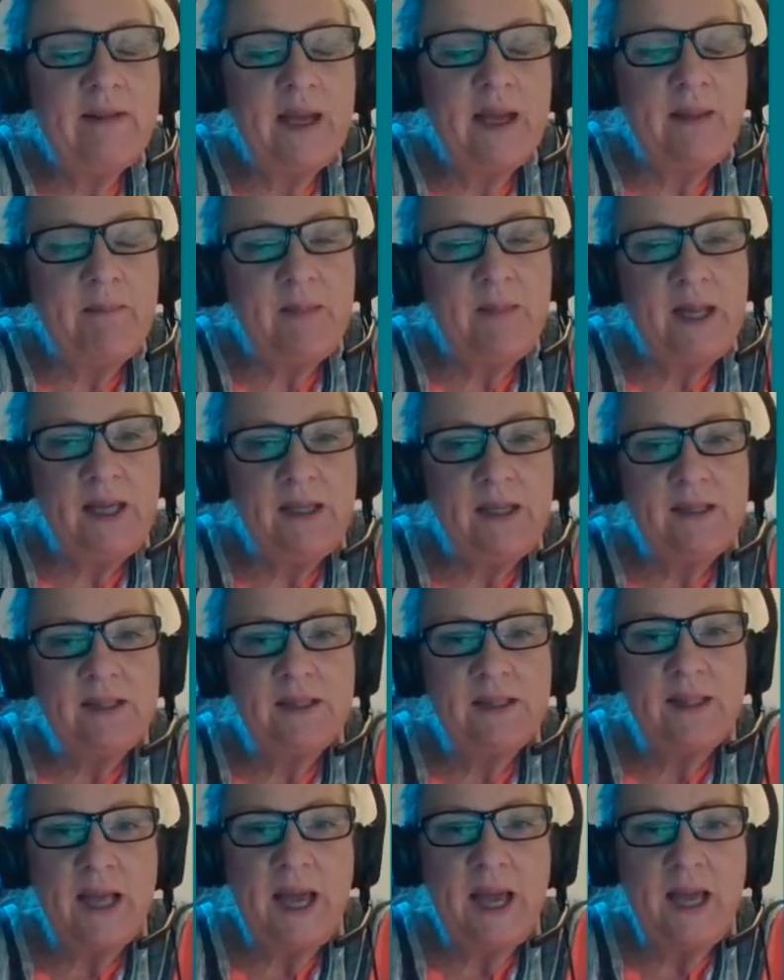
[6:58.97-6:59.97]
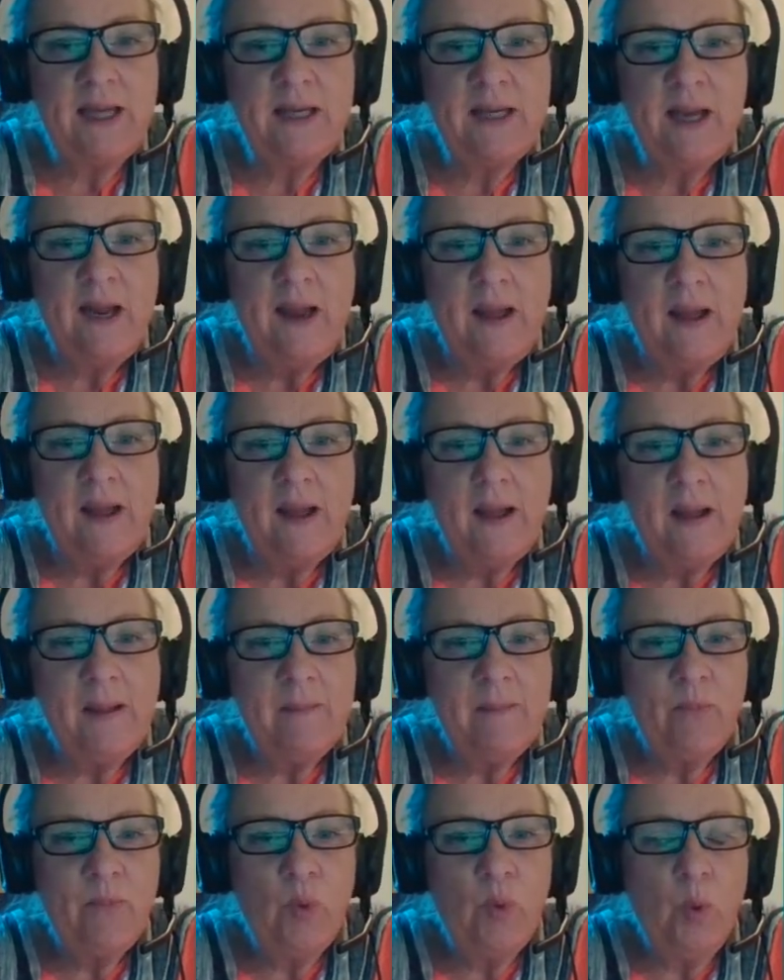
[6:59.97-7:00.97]
that means that
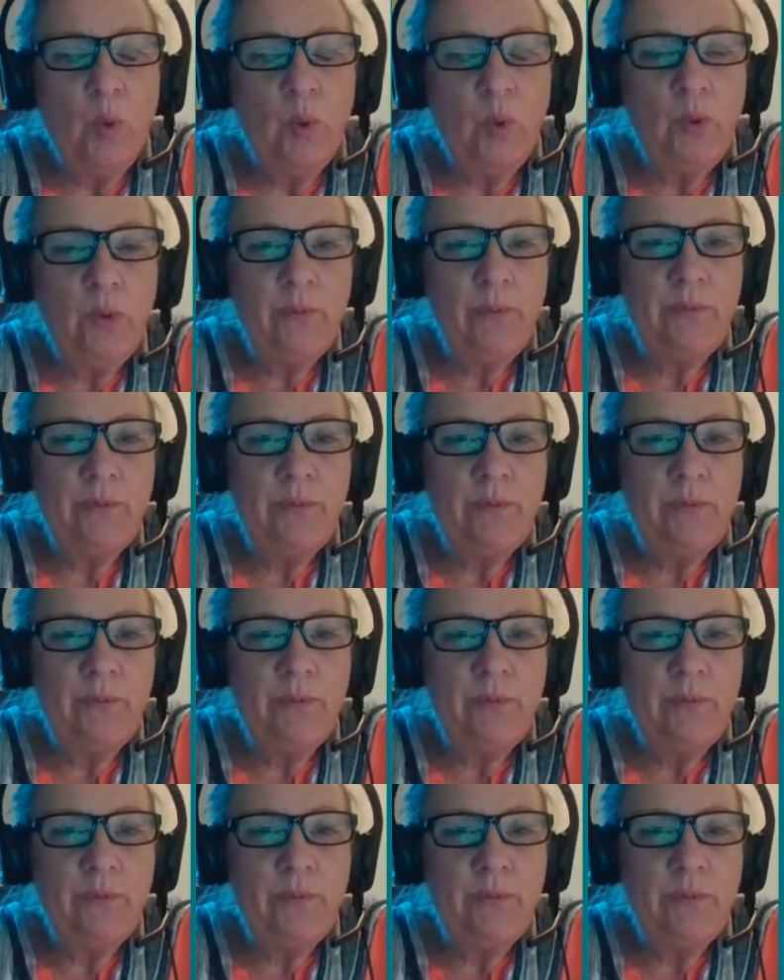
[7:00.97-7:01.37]
um, all